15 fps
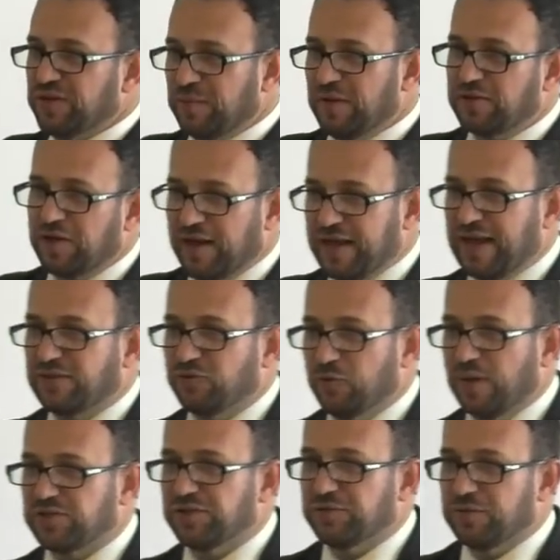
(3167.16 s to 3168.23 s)
so I'm not going to get too
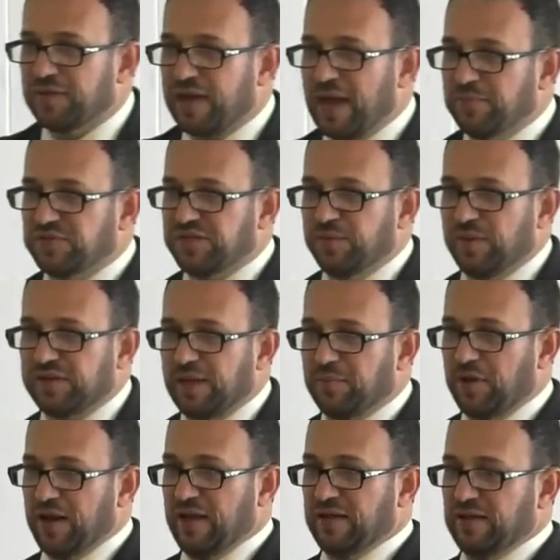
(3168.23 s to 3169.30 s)
much into the chemistry, but I'm
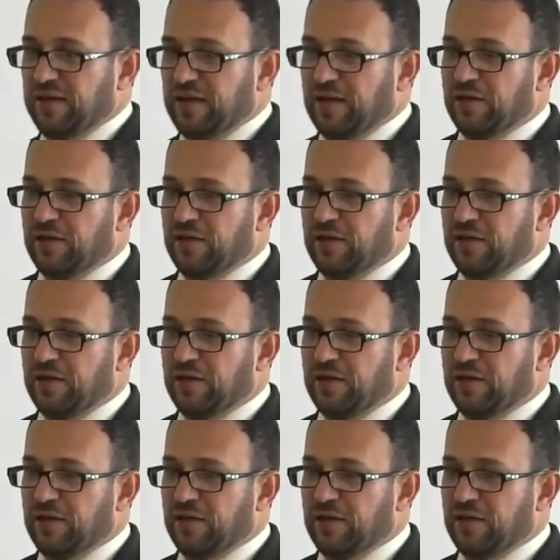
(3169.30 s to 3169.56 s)
going to